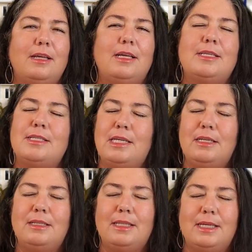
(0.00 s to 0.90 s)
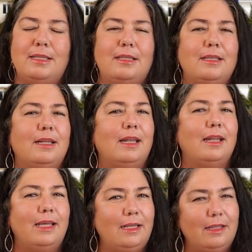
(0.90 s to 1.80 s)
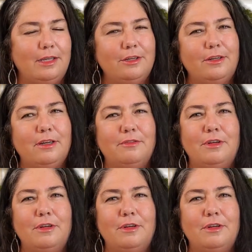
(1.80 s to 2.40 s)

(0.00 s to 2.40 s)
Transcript: has stated that the likelihood of